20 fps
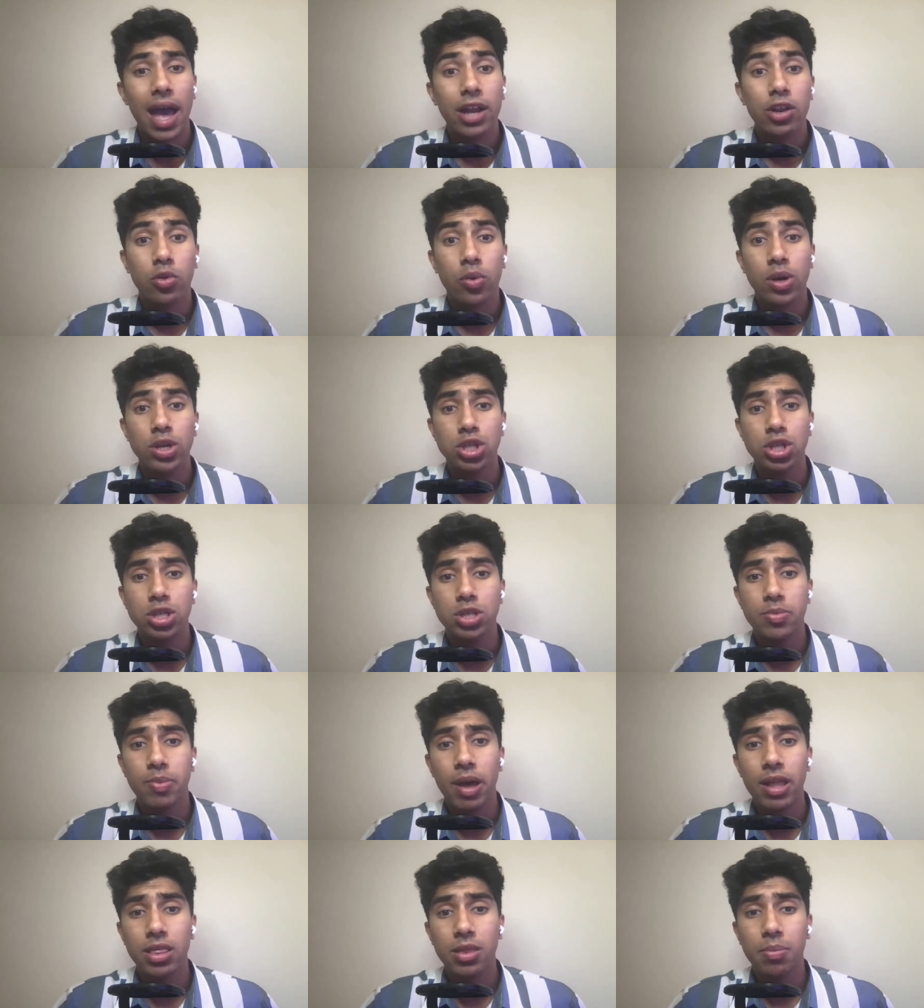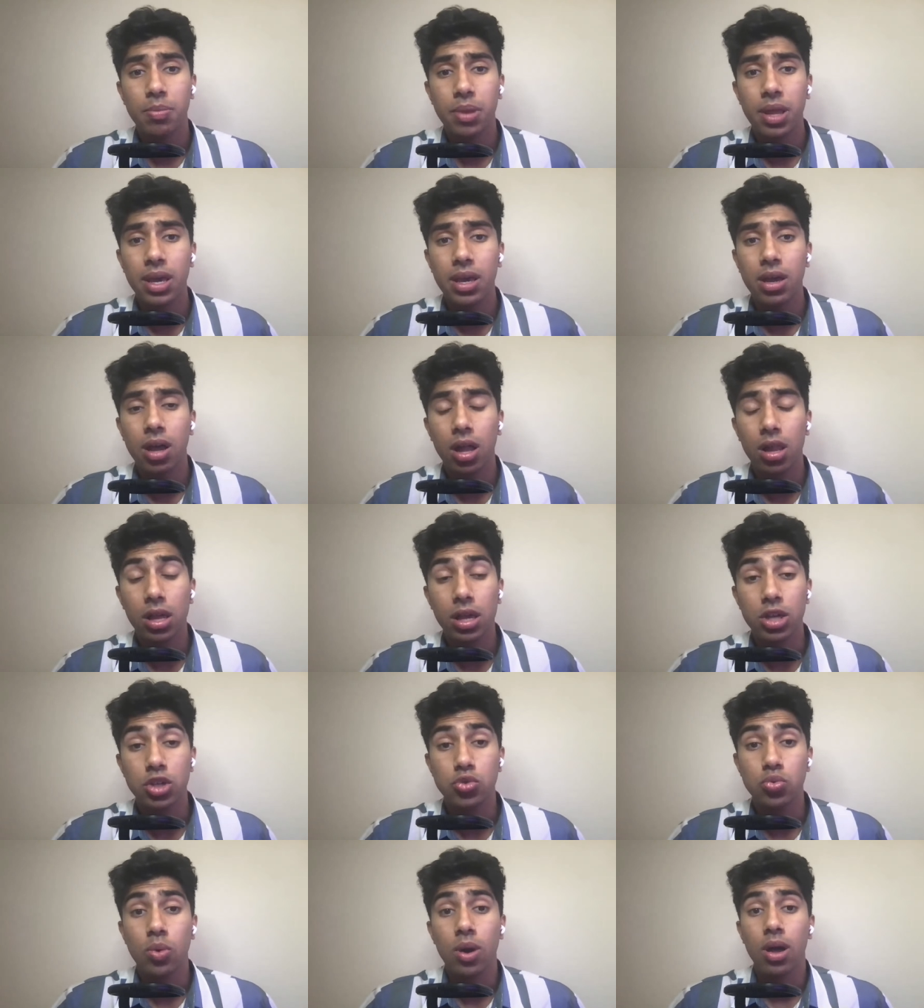had questions about the play
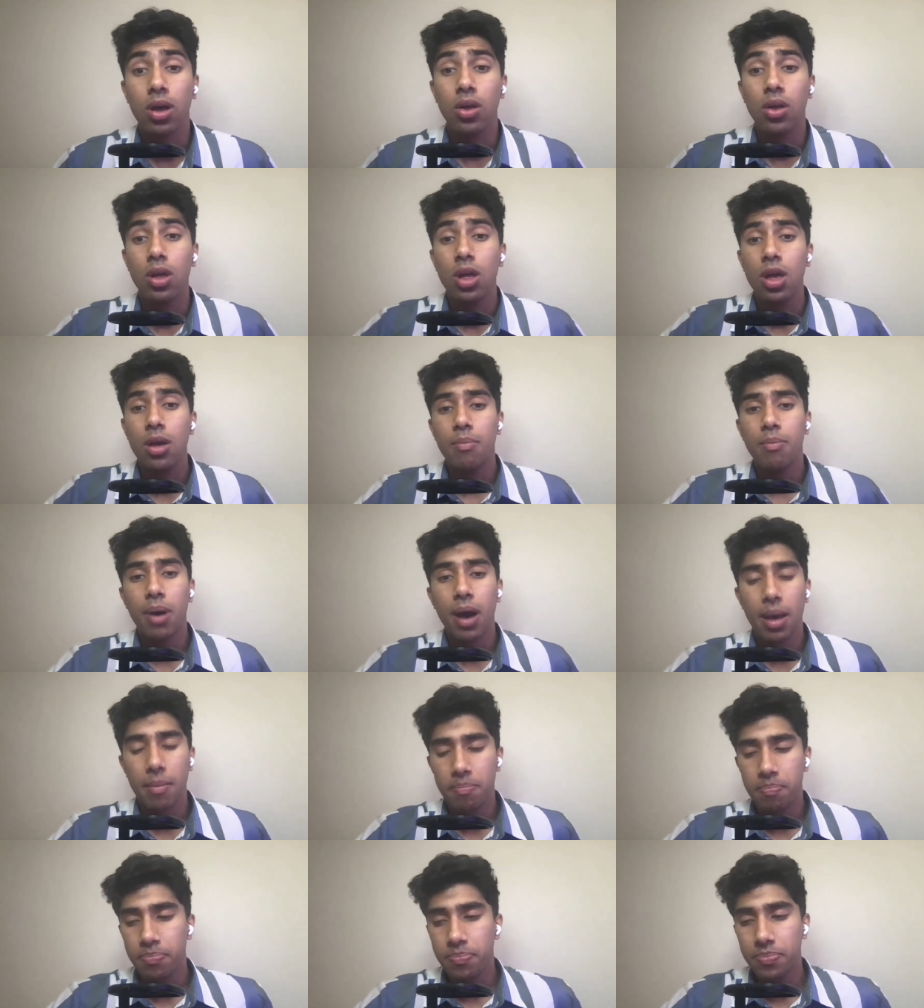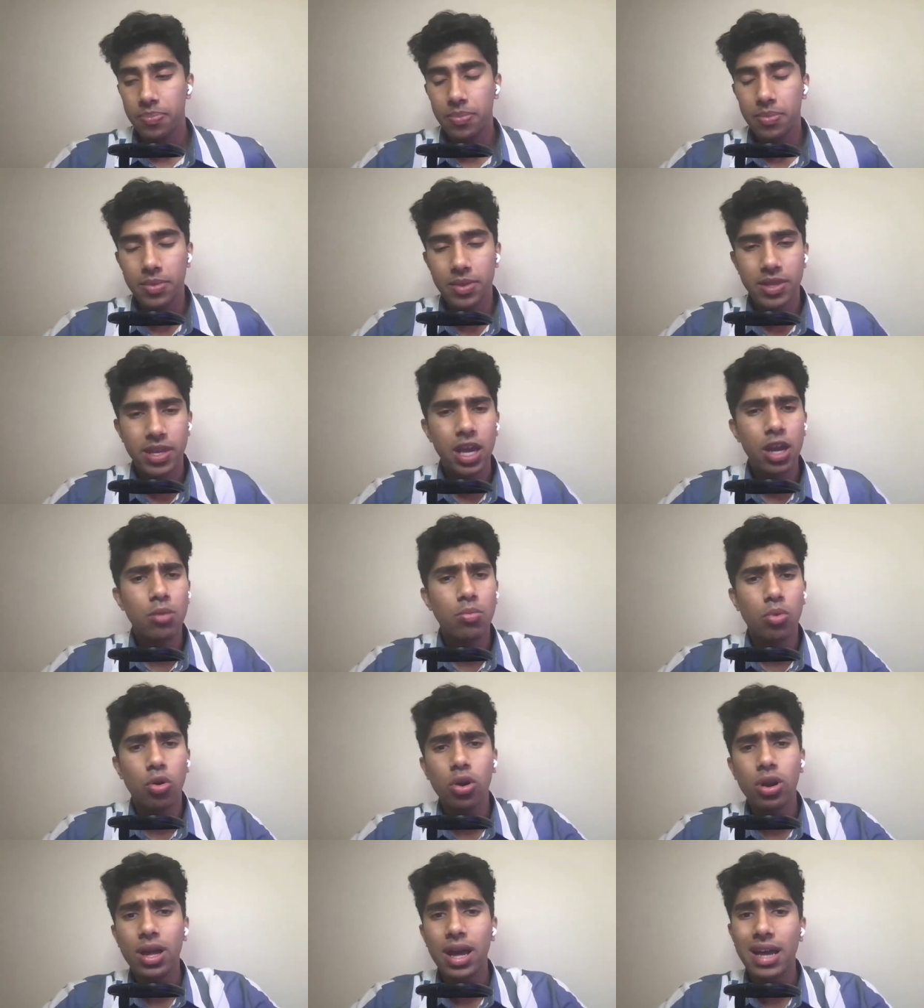calling as well. But Tanner
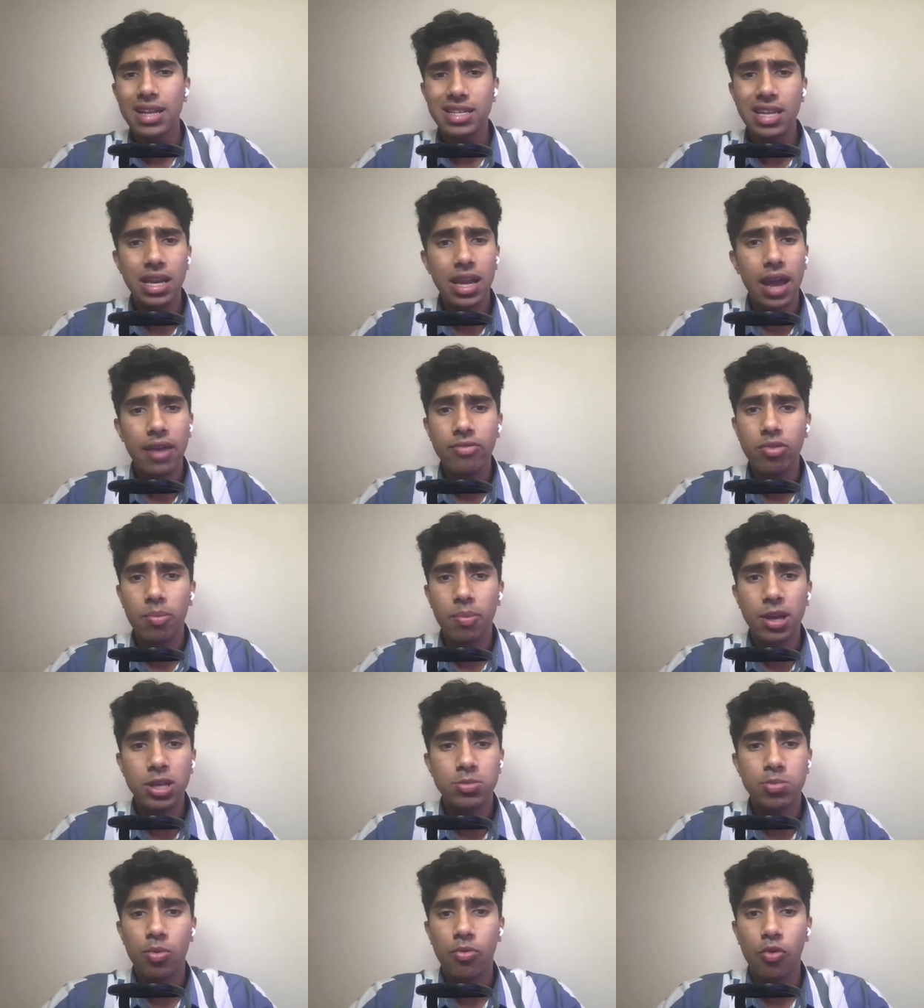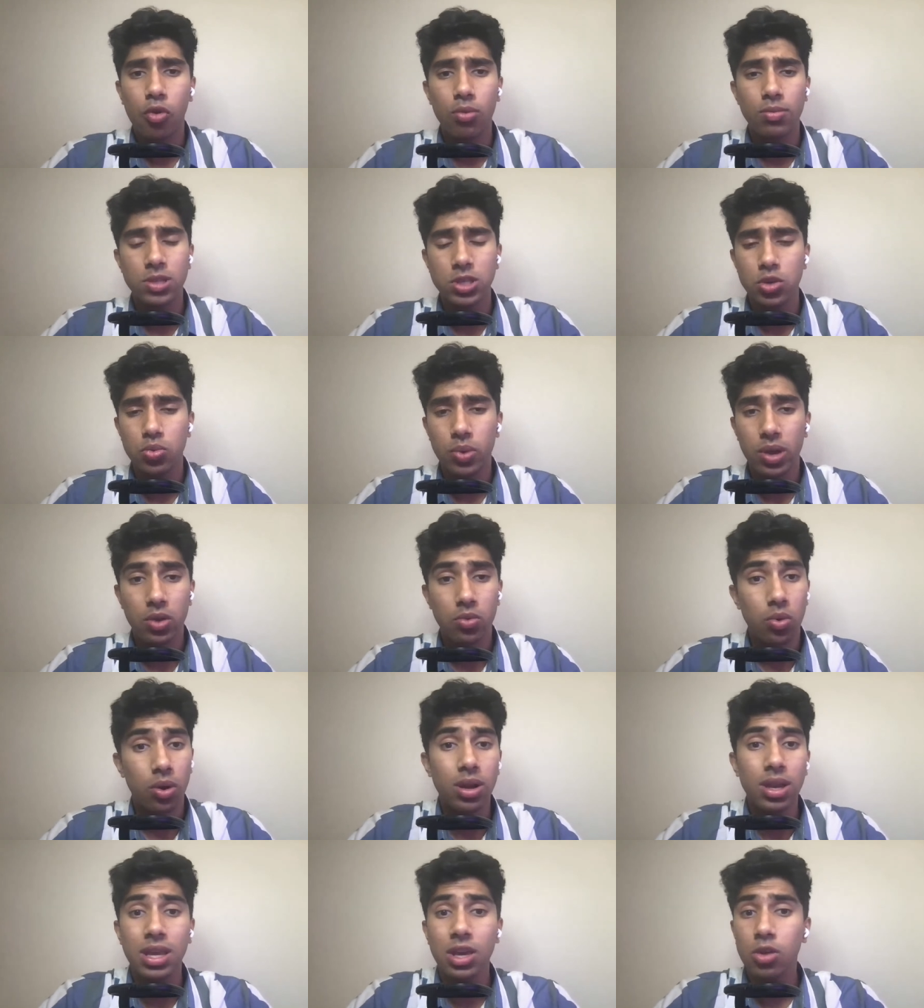Mordecai didn't have the best performance in week
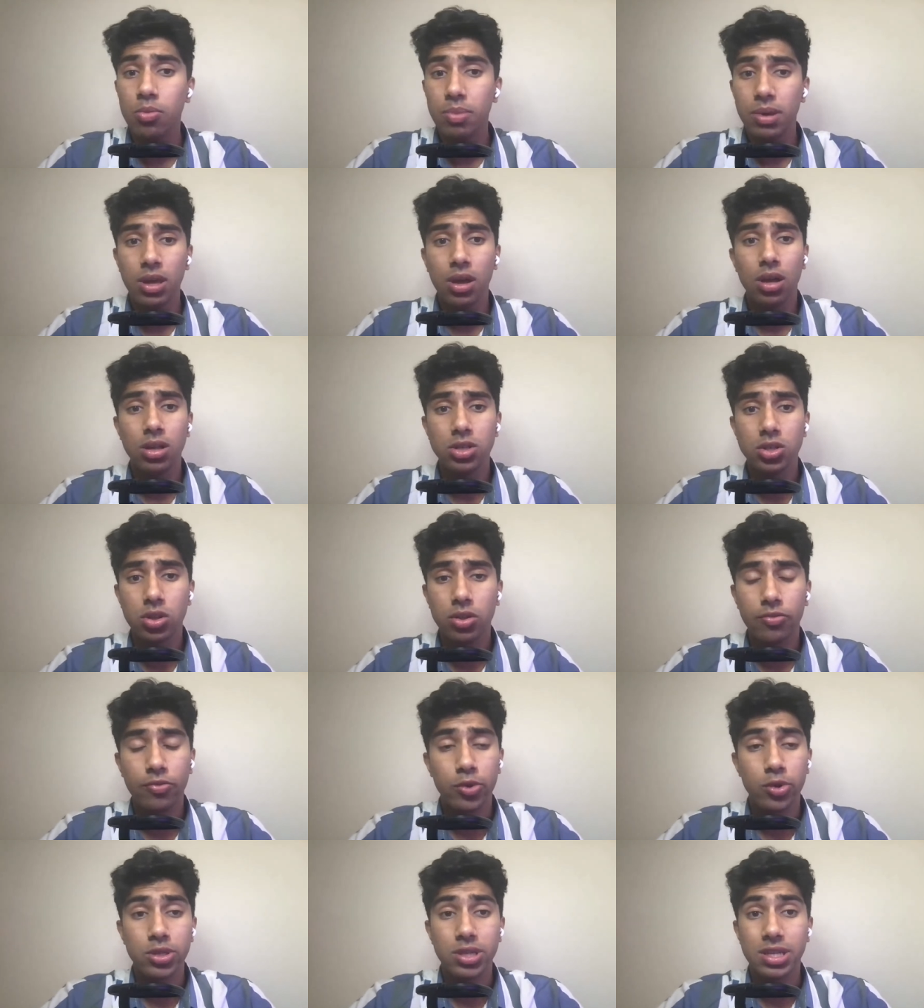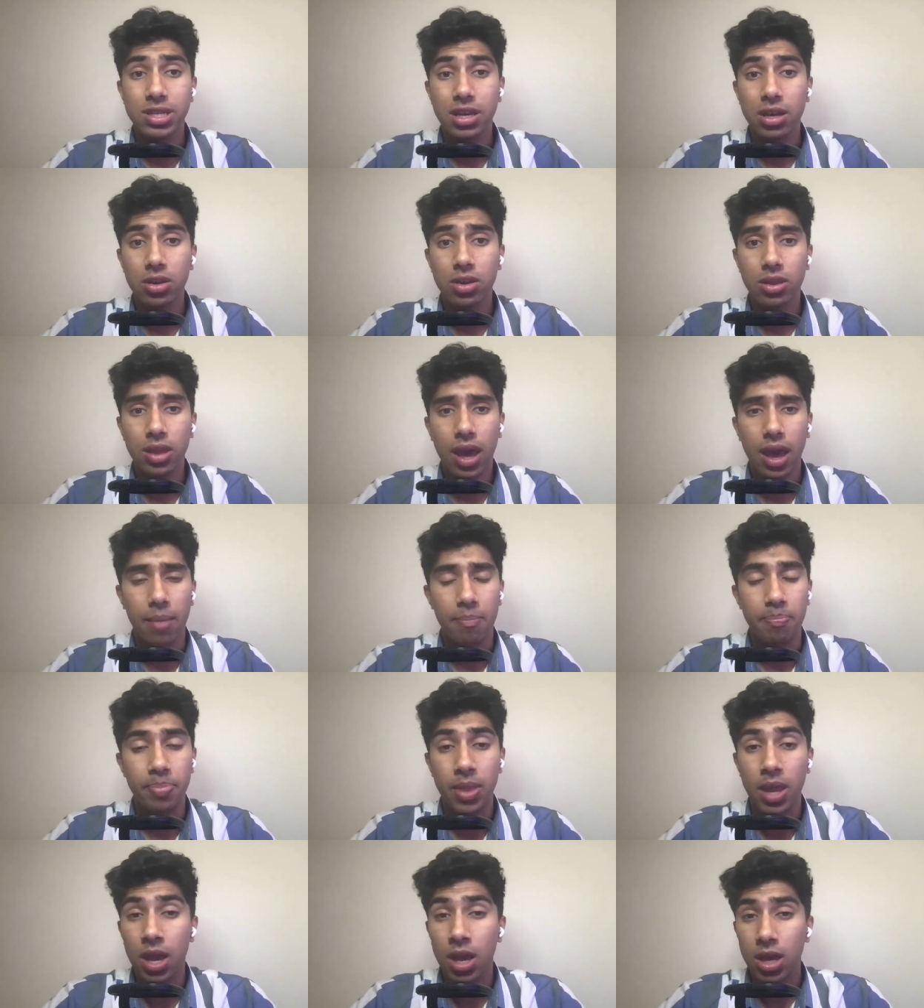1. He'll be also the first to tell you that.
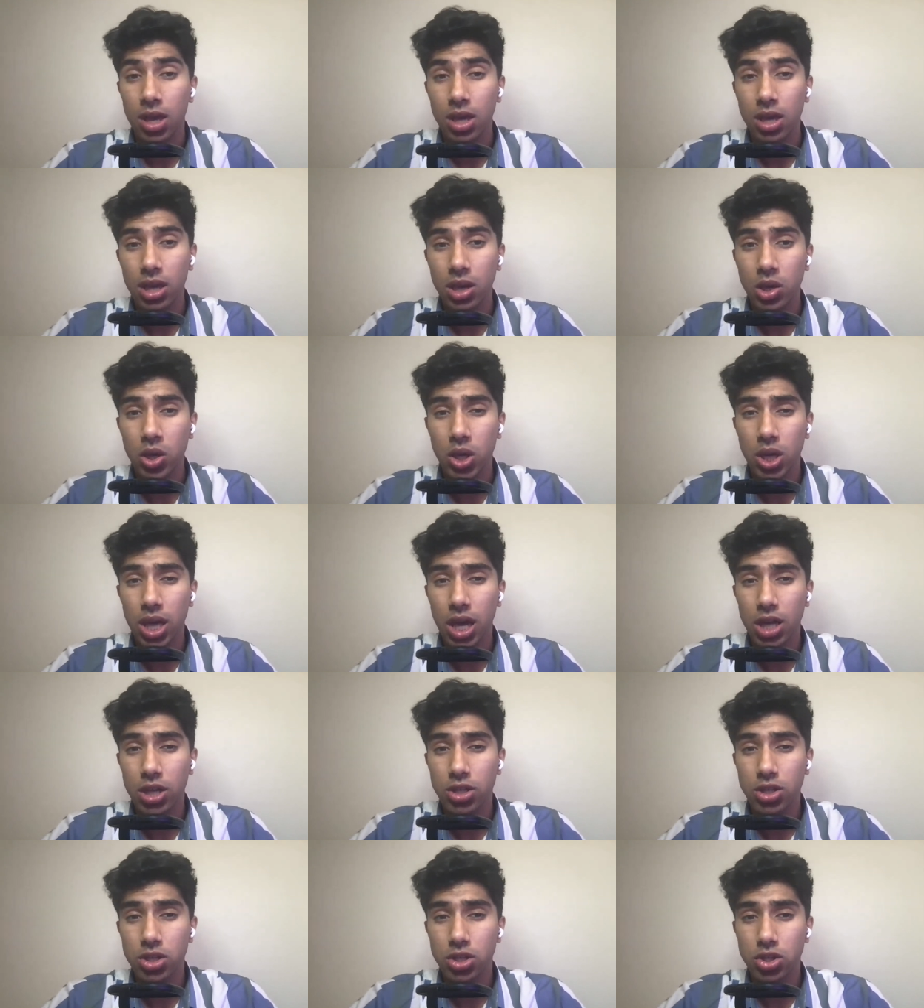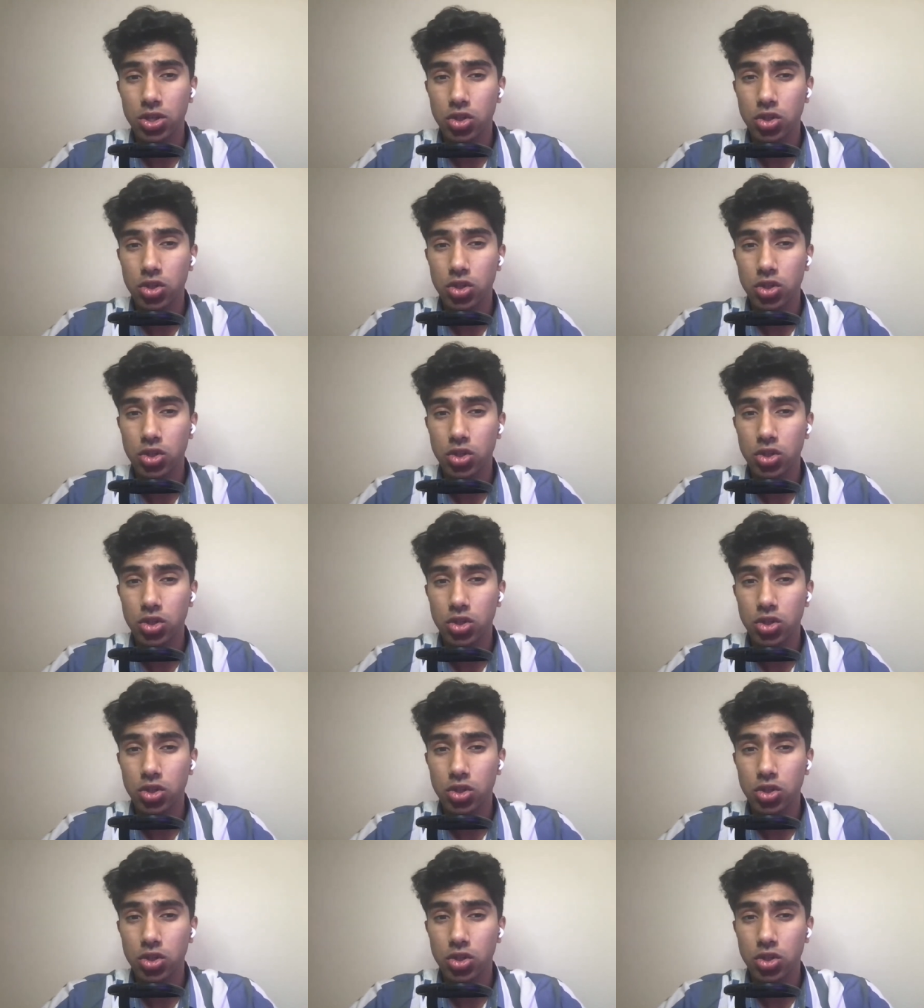He had